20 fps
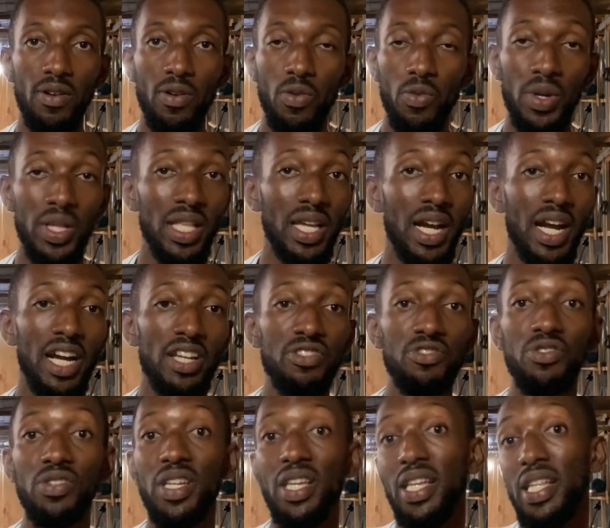With the
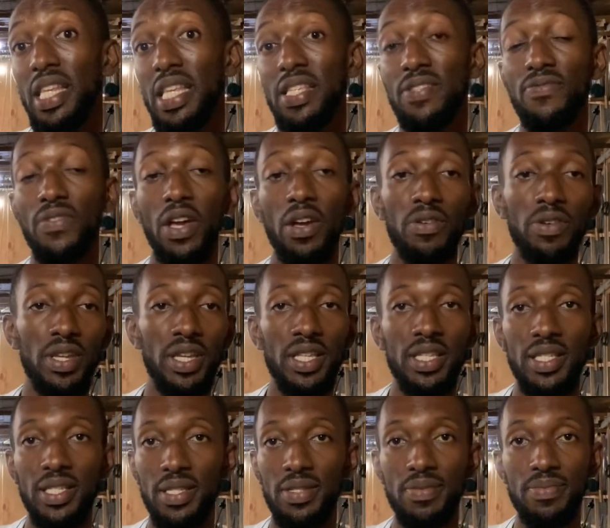hatchery, it is very
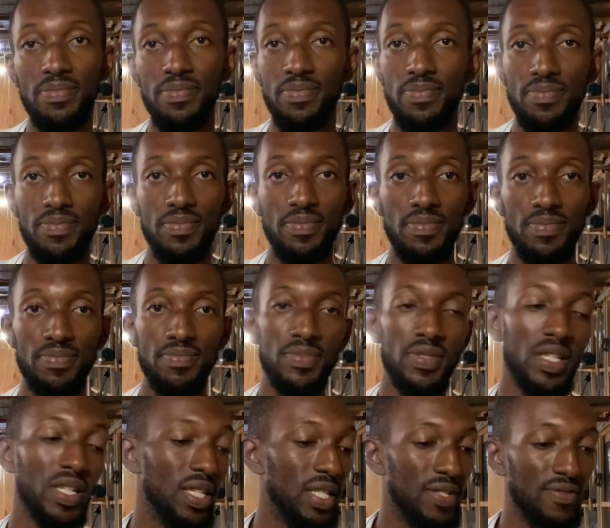easy.
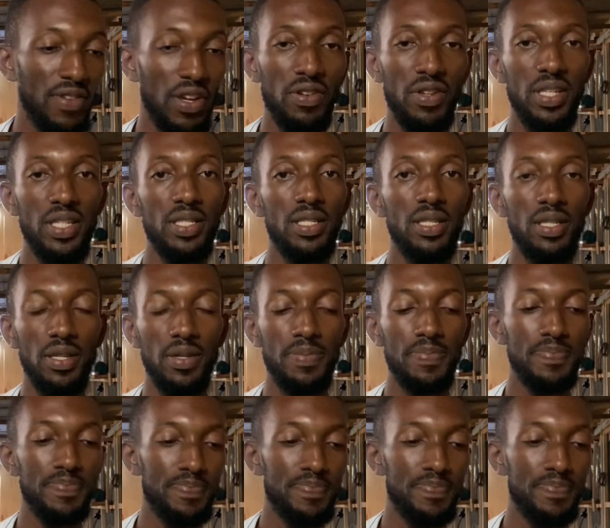It is very easy, yeah.